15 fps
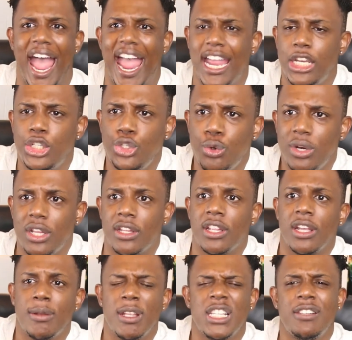I enjoyed
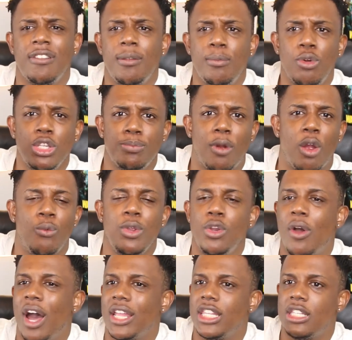it. Because for the most part, we
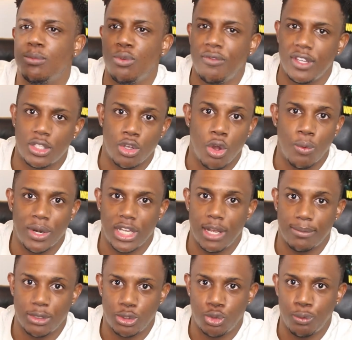know how these movies go when it
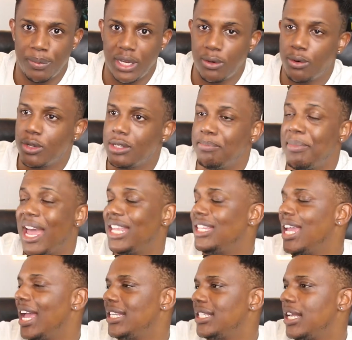comes to superheroes.
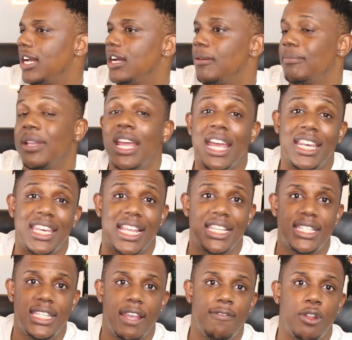Bad guys come, they
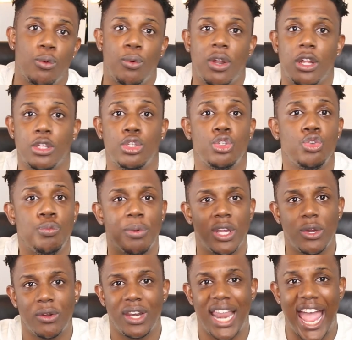save the world,
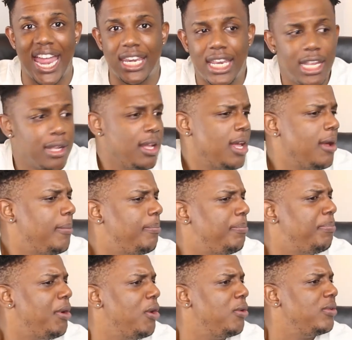superhero landing,
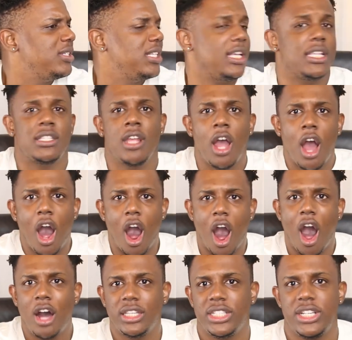poses,
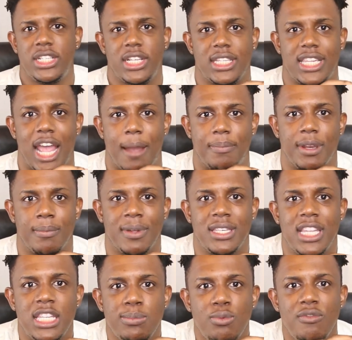all this shit's happening.
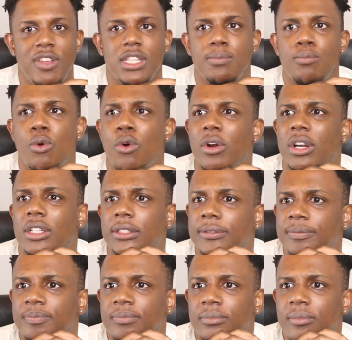But this movie is
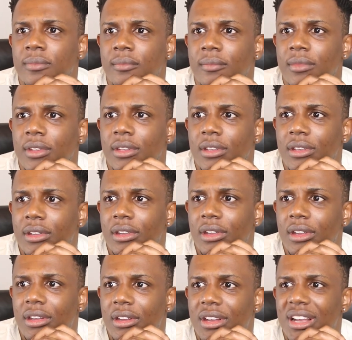more
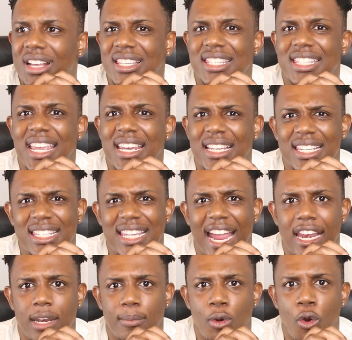a sane
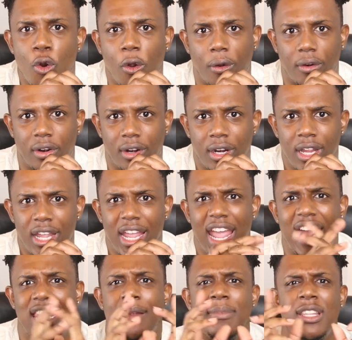asylum horror.
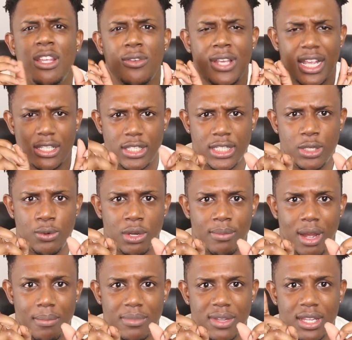And let me tell you guys a secret
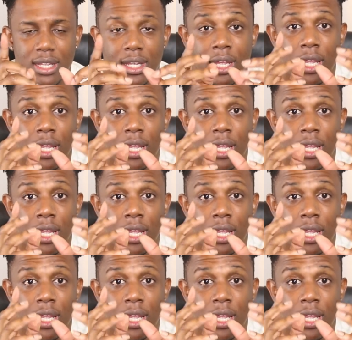about me.